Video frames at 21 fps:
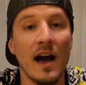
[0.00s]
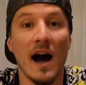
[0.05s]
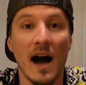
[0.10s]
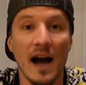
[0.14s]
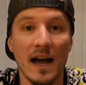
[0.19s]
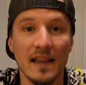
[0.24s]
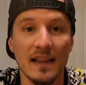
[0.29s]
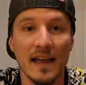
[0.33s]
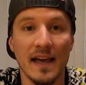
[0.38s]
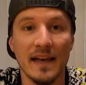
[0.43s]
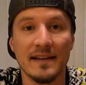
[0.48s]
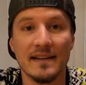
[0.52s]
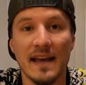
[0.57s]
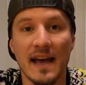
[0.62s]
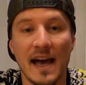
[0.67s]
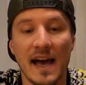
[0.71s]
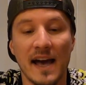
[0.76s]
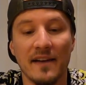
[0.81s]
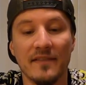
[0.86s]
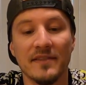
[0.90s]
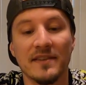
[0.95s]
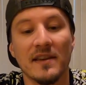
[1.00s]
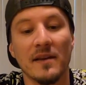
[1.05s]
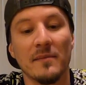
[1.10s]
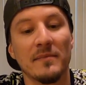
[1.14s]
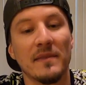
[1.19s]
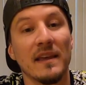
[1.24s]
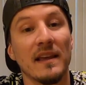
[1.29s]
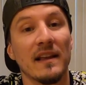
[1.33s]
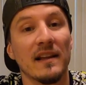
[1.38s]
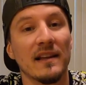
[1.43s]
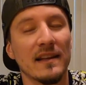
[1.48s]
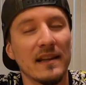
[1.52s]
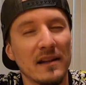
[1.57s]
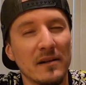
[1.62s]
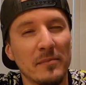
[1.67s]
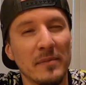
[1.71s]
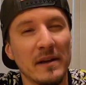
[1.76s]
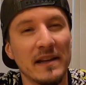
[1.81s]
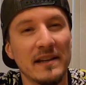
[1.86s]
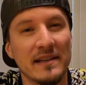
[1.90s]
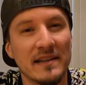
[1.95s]
I like to have something a little
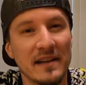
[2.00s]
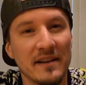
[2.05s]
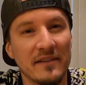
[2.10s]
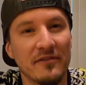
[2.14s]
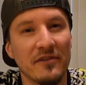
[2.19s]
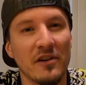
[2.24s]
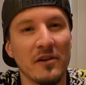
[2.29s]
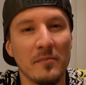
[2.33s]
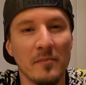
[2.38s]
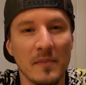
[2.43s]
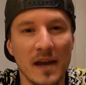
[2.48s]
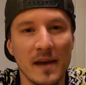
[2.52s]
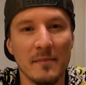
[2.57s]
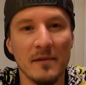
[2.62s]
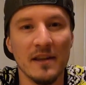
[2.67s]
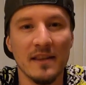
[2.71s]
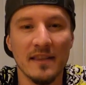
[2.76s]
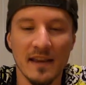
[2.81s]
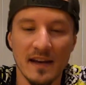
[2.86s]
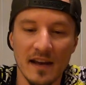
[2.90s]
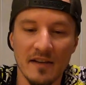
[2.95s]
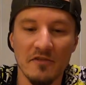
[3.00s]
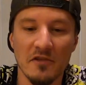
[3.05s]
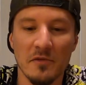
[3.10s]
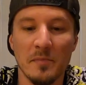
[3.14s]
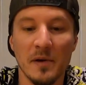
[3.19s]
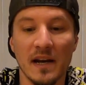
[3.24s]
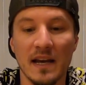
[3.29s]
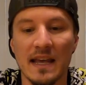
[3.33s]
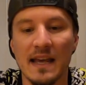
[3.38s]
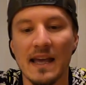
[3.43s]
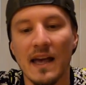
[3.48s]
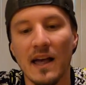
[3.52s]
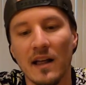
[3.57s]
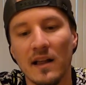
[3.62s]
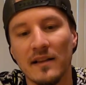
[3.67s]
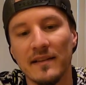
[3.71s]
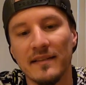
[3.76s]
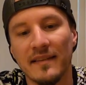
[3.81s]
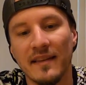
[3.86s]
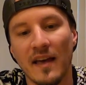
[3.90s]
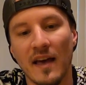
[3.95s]
bit different maybe than everybody
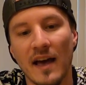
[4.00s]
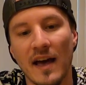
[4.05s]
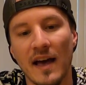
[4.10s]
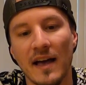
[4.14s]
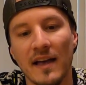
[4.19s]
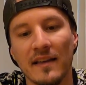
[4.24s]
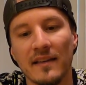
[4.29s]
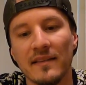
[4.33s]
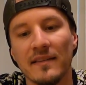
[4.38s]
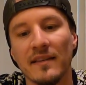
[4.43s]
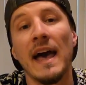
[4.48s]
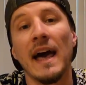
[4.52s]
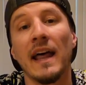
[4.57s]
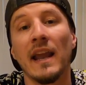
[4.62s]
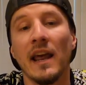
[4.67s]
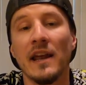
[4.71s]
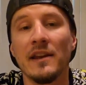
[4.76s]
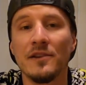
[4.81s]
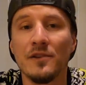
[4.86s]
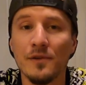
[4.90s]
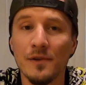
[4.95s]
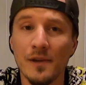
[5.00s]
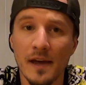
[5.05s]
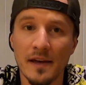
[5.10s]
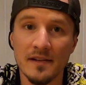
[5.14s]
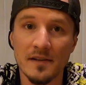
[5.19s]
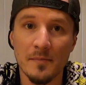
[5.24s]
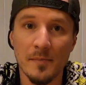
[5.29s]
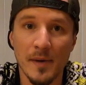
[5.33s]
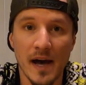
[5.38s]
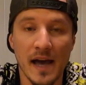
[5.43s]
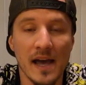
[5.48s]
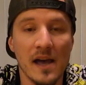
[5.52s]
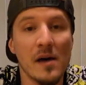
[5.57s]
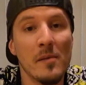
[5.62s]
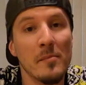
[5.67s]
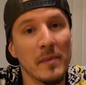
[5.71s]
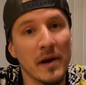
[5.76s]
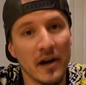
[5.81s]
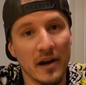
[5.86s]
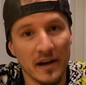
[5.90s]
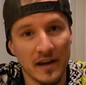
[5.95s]
else has, and I do like to buy
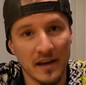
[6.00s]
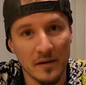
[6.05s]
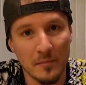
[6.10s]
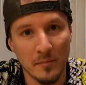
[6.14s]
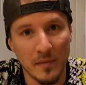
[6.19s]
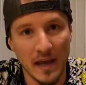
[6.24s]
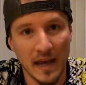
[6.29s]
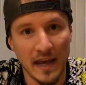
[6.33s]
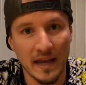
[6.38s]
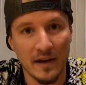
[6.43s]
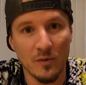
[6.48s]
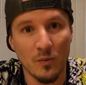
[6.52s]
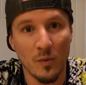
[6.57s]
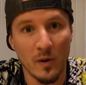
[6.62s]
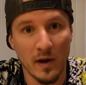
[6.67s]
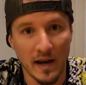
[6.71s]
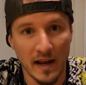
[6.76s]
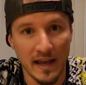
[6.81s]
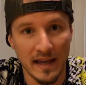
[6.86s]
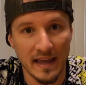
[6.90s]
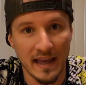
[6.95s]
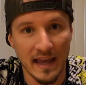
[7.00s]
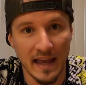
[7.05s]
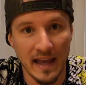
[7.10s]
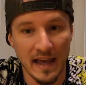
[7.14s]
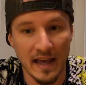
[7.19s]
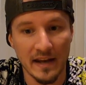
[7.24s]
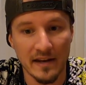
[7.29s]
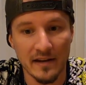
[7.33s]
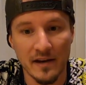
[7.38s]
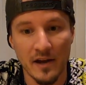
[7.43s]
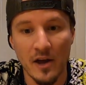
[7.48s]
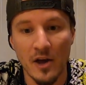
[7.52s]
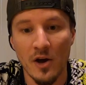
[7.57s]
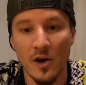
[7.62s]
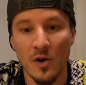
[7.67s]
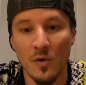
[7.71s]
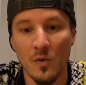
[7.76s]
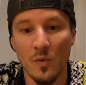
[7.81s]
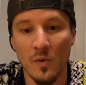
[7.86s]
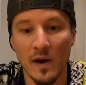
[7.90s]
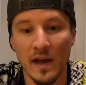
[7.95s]
American made when I can.
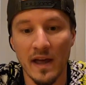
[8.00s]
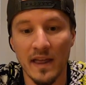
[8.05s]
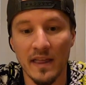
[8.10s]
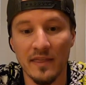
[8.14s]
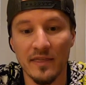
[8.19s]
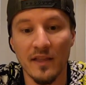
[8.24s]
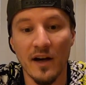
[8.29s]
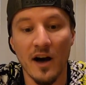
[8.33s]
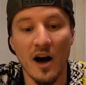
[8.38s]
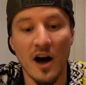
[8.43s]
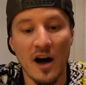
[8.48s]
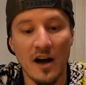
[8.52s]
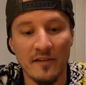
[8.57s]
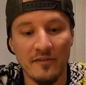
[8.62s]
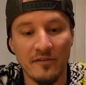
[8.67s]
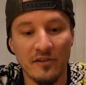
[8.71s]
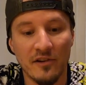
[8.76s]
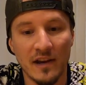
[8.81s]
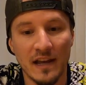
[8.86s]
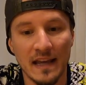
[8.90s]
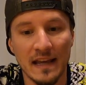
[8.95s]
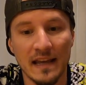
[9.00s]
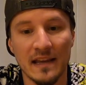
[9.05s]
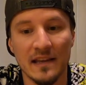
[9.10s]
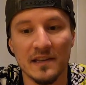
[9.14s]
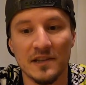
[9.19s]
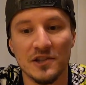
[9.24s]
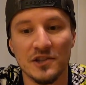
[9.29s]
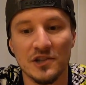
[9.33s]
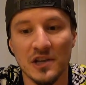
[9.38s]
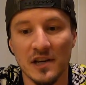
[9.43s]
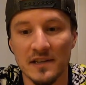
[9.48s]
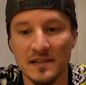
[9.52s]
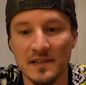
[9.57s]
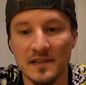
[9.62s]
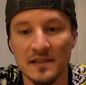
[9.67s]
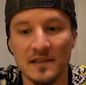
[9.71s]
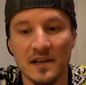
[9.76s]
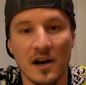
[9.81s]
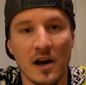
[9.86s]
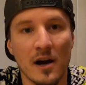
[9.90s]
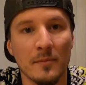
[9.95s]
When the offering is just
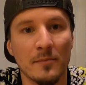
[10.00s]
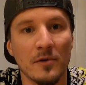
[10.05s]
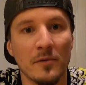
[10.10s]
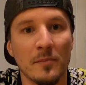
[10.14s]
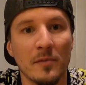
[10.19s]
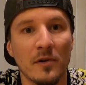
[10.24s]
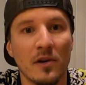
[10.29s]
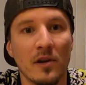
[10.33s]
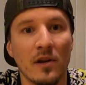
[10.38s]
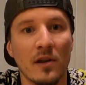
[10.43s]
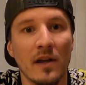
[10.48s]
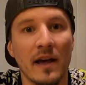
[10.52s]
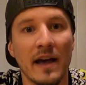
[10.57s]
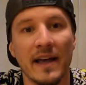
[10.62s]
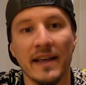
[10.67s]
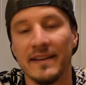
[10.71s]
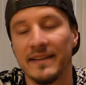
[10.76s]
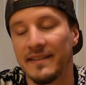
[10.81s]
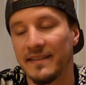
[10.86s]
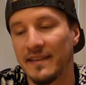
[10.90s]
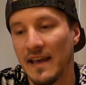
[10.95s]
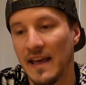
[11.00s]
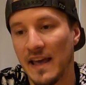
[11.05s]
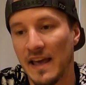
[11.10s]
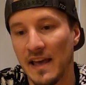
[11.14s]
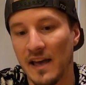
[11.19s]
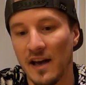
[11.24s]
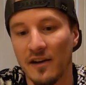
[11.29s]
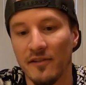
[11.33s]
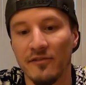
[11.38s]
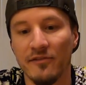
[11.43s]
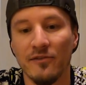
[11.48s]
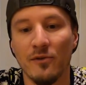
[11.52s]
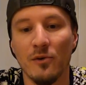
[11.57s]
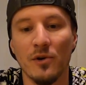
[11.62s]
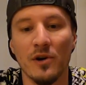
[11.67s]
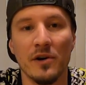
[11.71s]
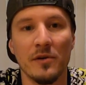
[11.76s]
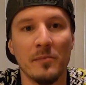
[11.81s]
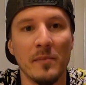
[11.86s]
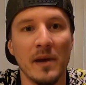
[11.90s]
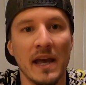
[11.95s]
as comparable as, say, a
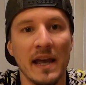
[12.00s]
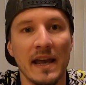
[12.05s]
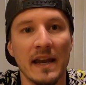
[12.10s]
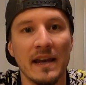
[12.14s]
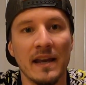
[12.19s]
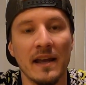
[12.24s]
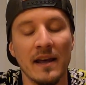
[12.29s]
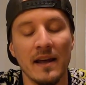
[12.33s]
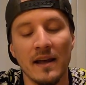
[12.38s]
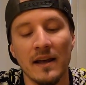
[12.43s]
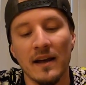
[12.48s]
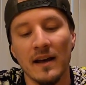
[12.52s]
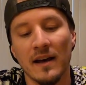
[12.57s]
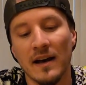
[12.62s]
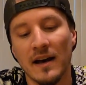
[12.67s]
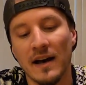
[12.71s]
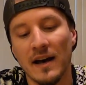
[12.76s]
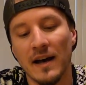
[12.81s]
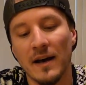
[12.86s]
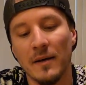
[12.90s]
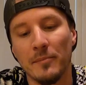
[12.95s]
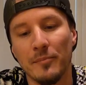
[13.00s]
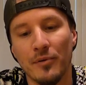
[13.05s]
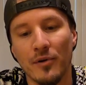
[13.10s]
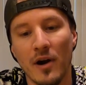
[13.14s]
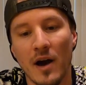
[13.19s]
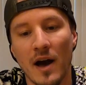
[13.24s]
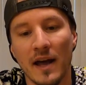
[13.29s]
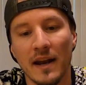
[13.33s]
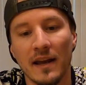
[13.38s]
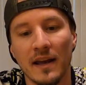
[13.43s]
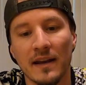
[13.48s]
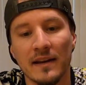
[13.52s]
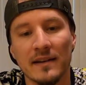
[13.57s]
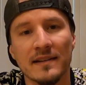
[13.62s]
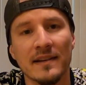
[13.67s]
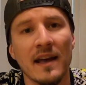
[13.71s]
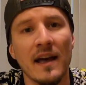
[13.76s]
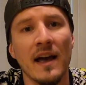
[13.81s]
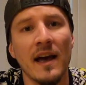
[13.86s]
foreign made product,